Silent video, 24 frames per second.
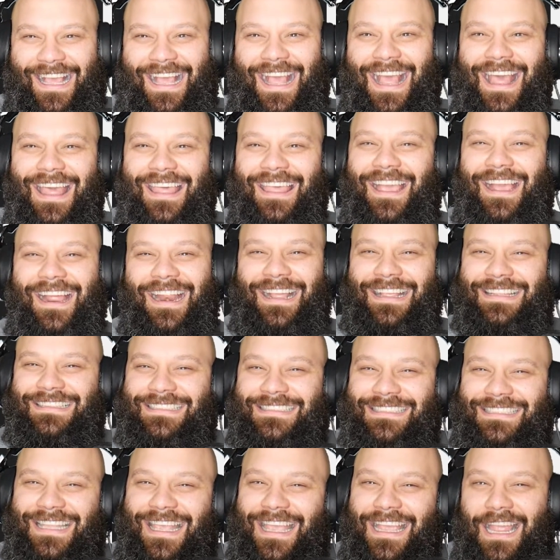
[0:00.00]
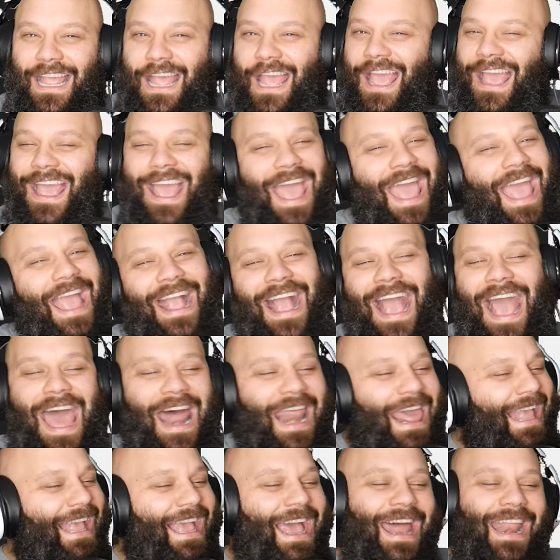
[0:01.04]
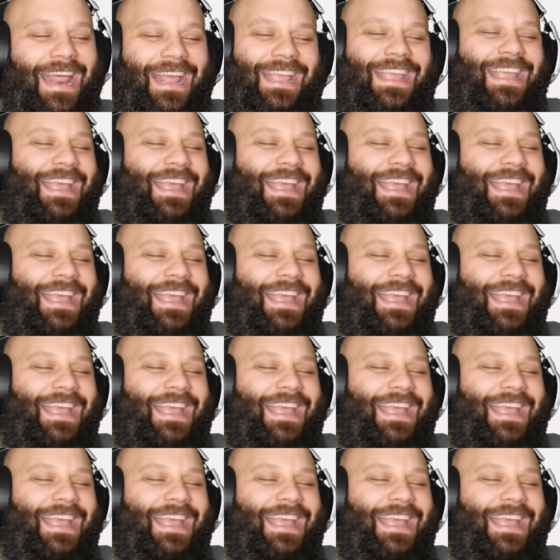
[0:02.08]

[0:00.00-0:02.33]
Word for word: He's just like, hang on, I gotta